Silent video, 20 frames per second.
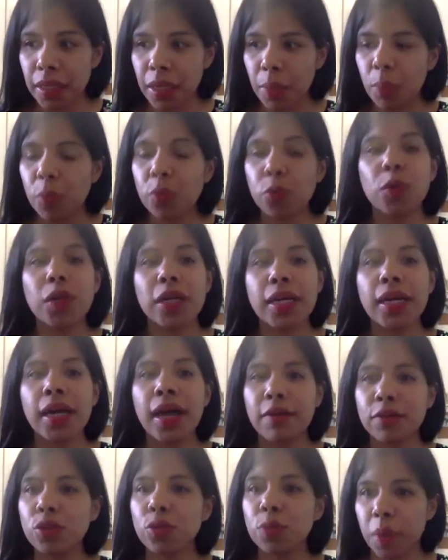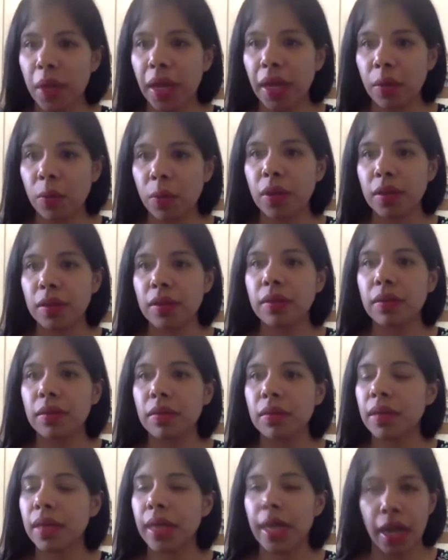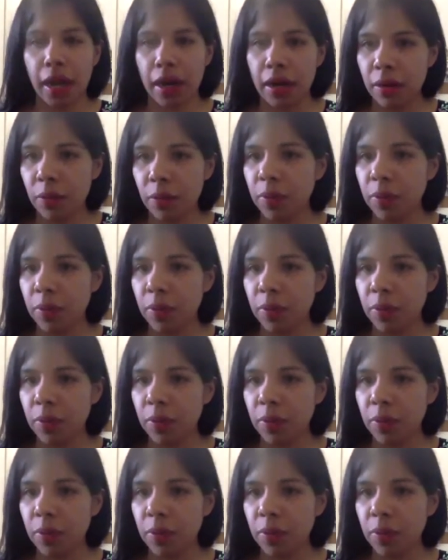But we have to pay with care,